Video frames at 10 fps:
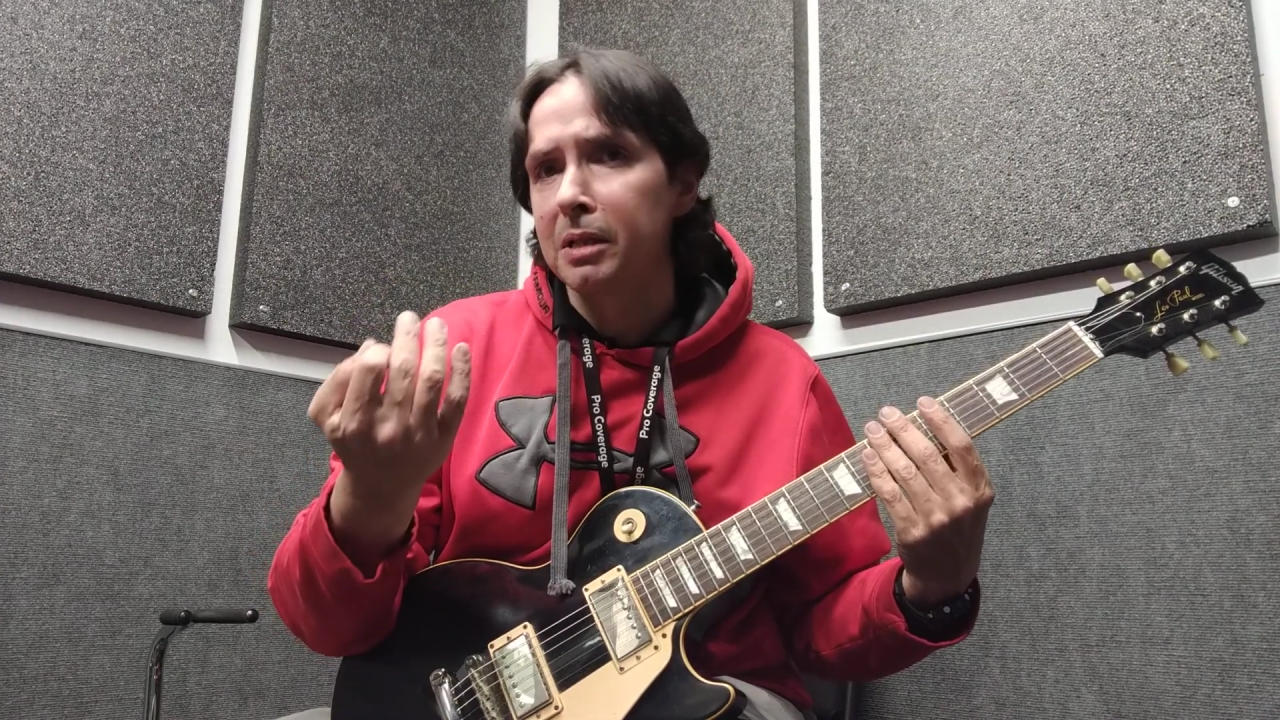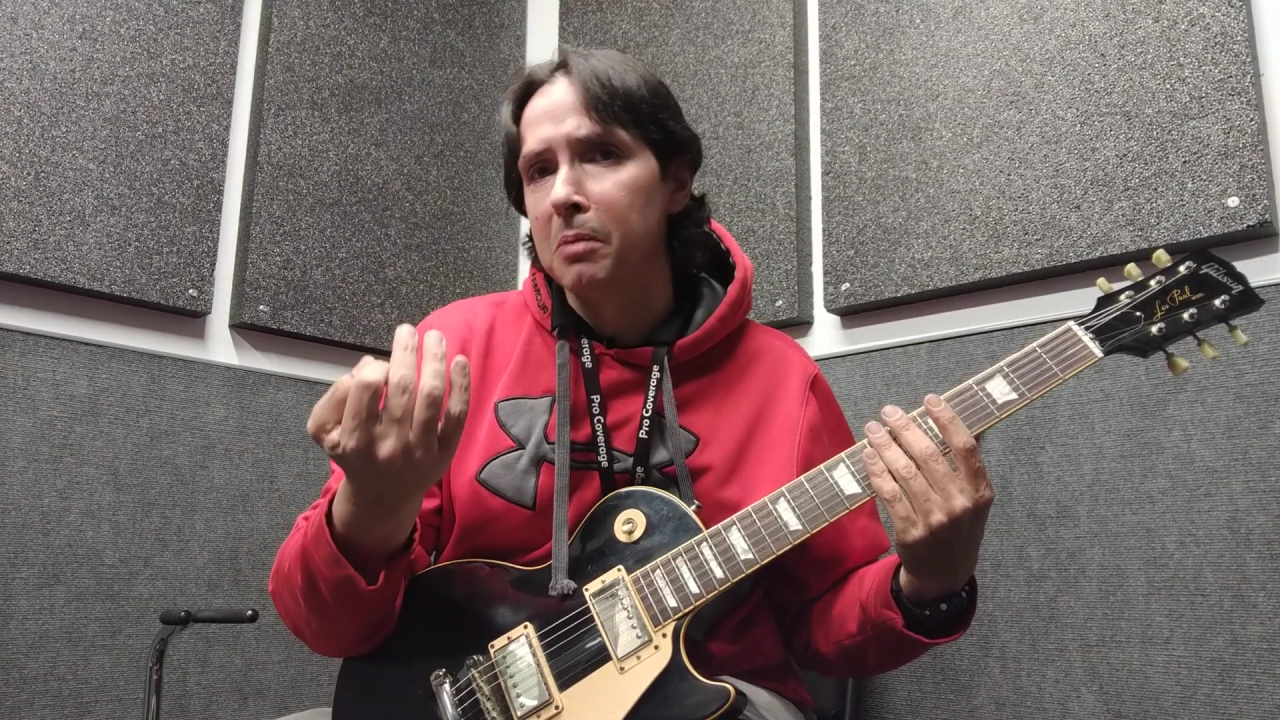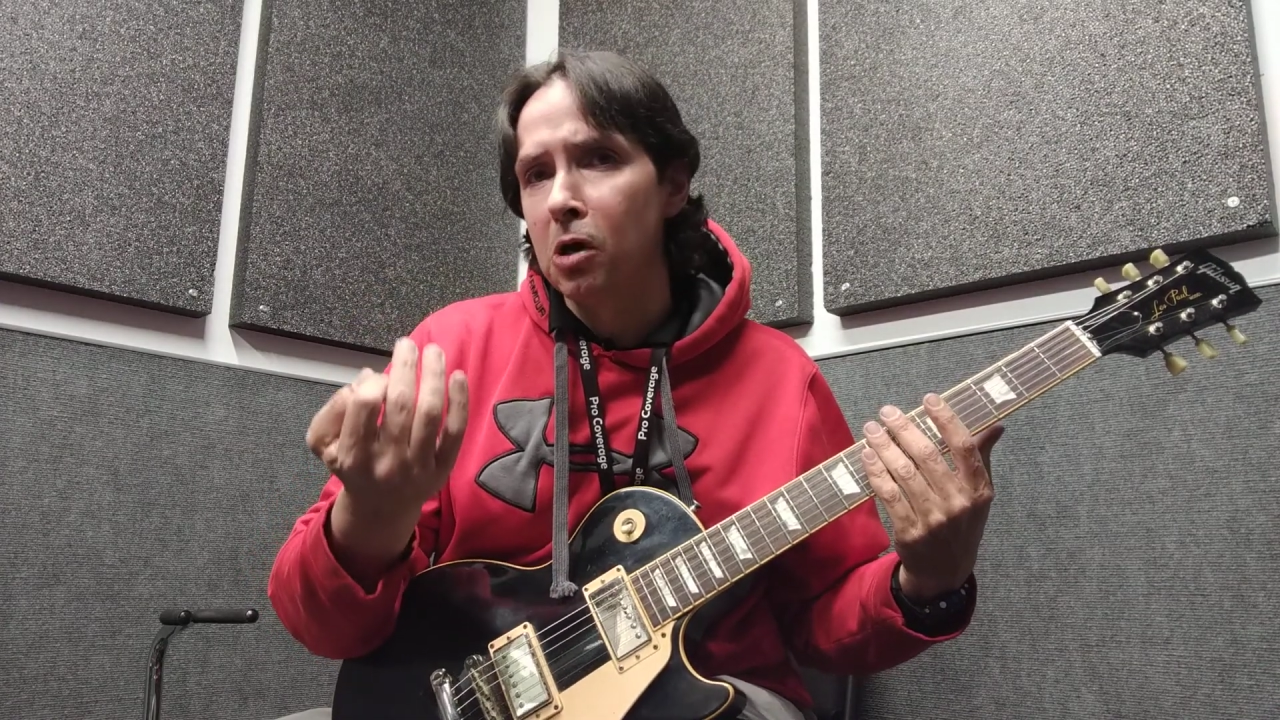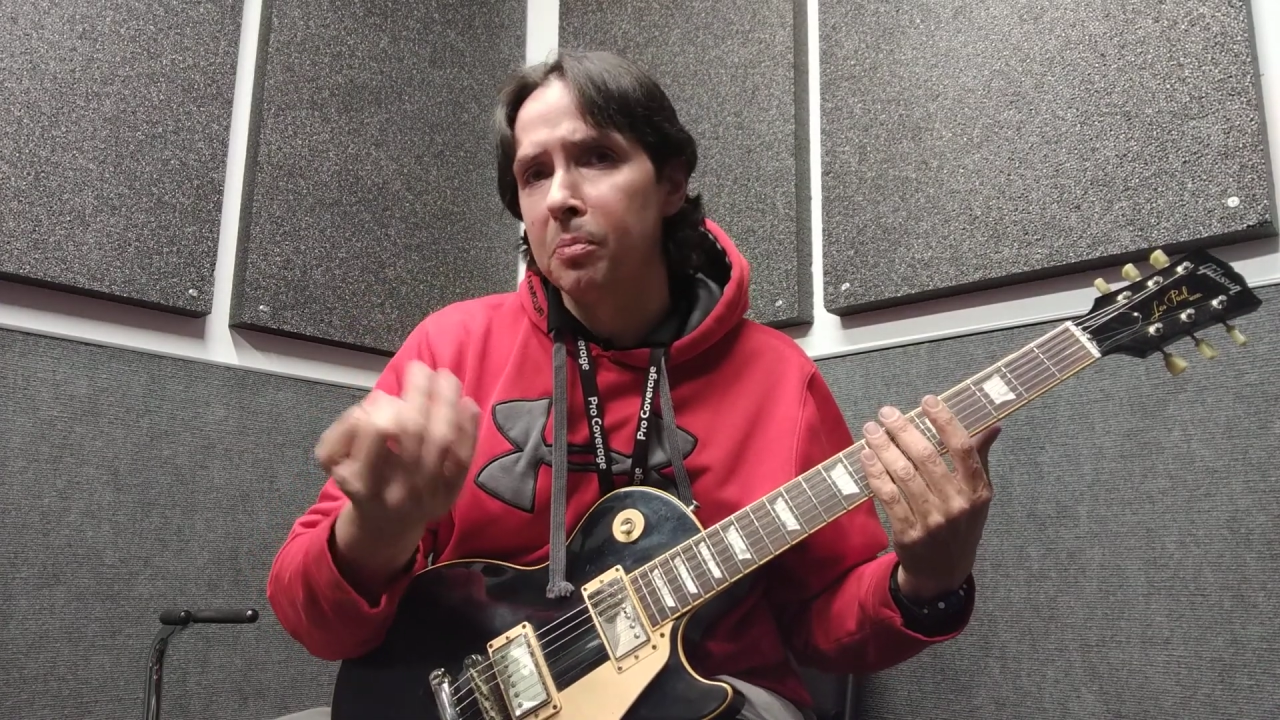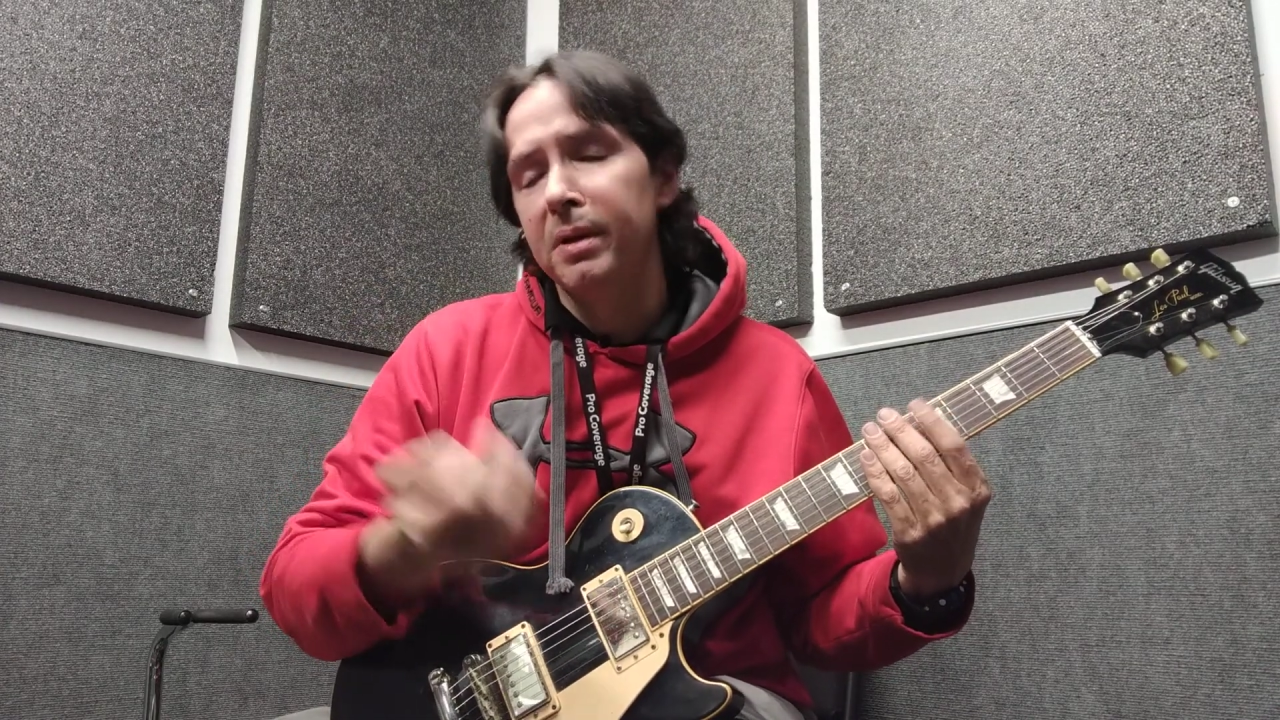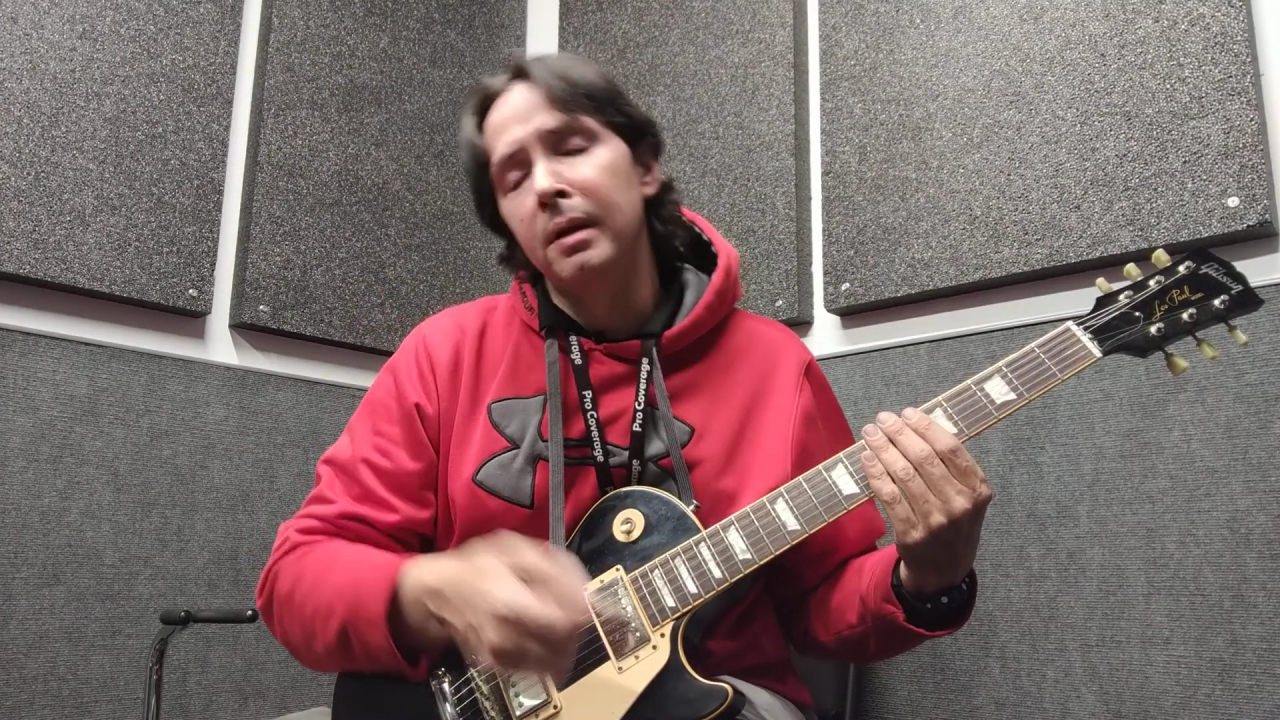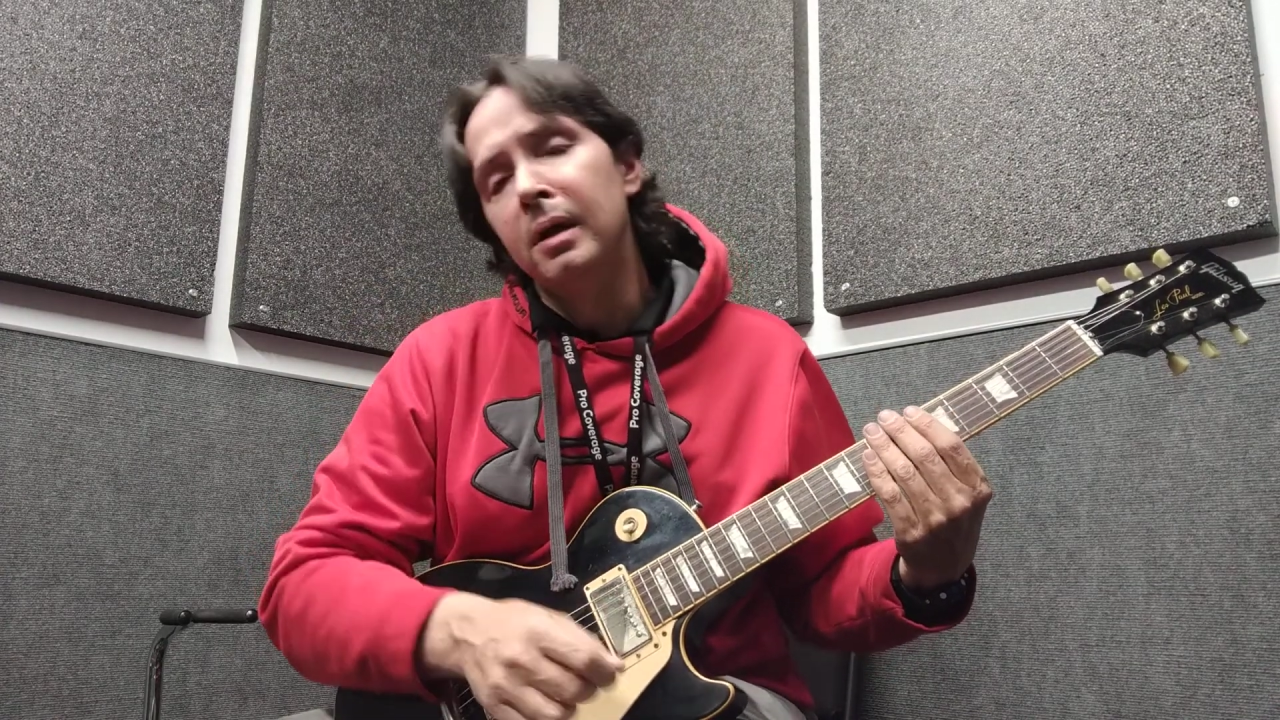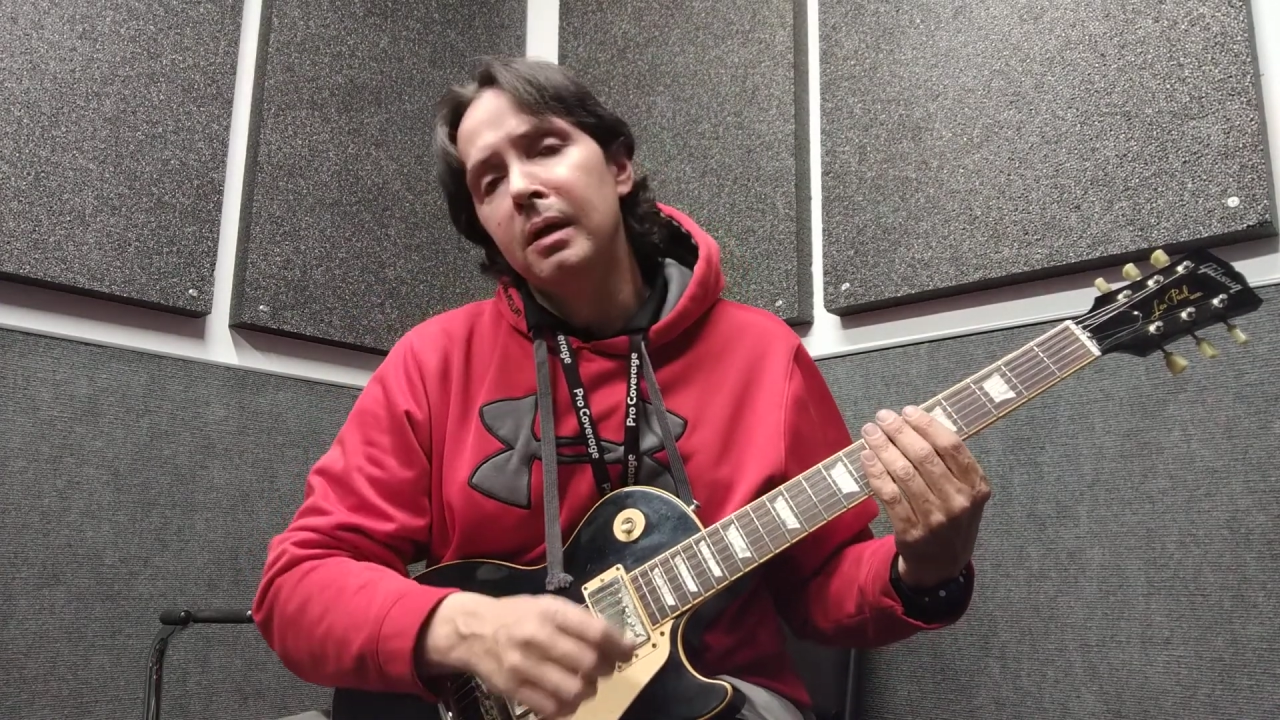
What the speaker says: them open.